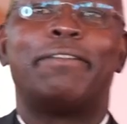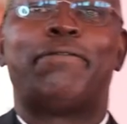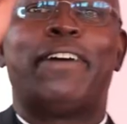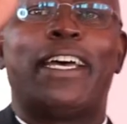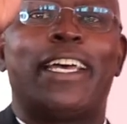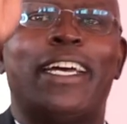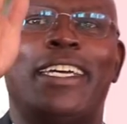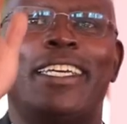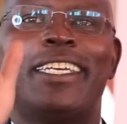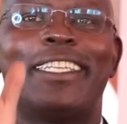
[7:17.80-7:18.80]

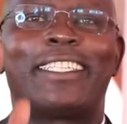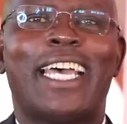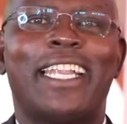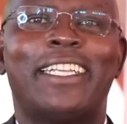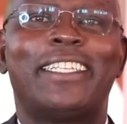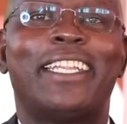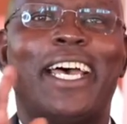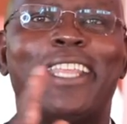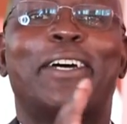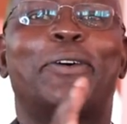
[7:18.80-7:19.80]
Father, Son,
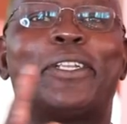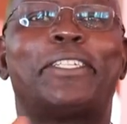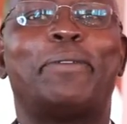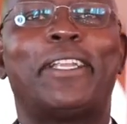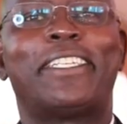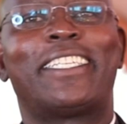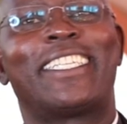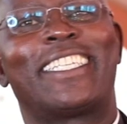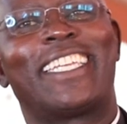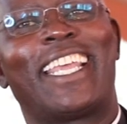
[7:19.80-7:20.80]
and the Holy
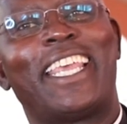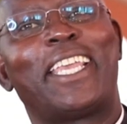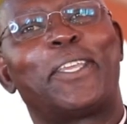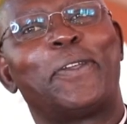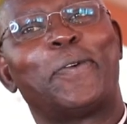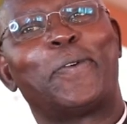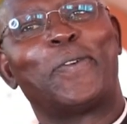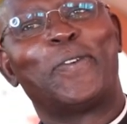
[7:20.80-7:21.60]
Spirit. Thank you.